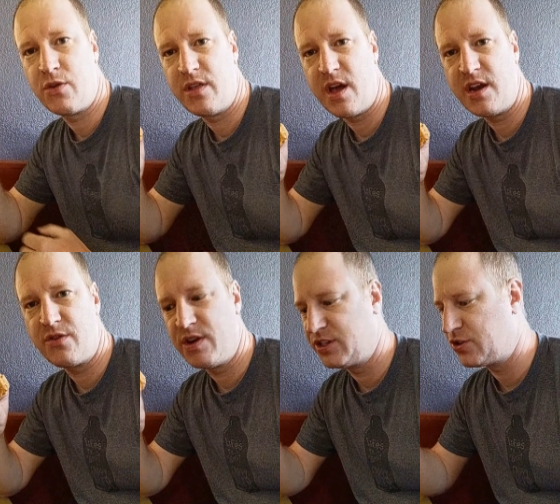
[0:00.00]
give one of the
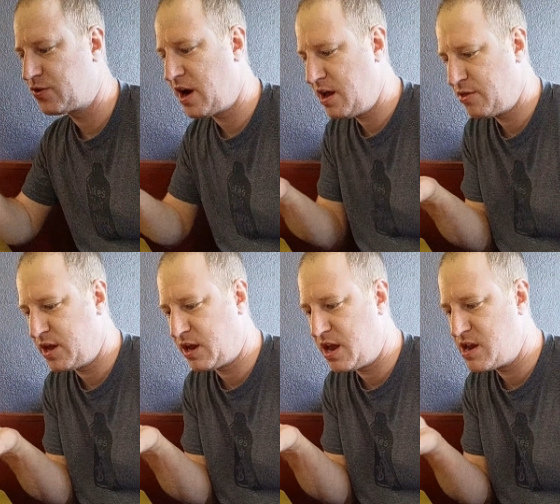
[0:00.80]
onion rings a
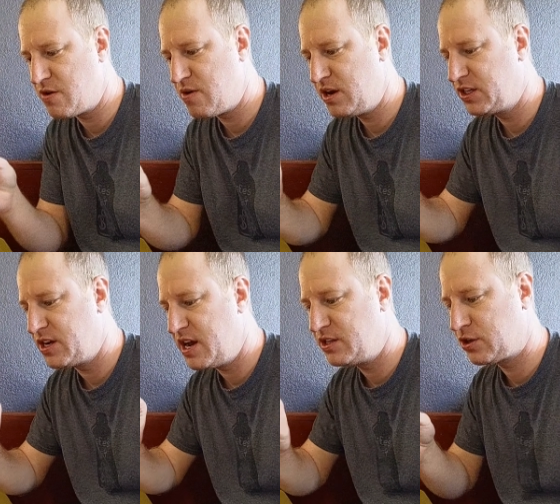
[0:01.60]
try. Thick onion
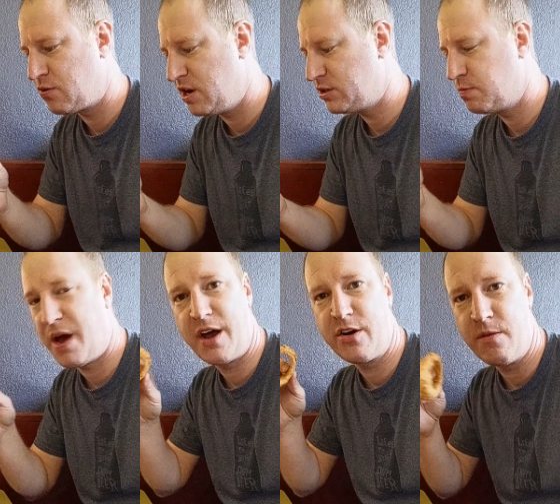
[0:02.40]
rings, nice, crisp,
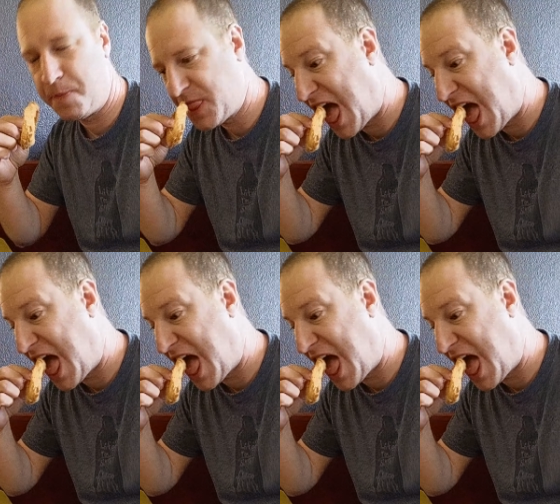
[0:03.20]
battered.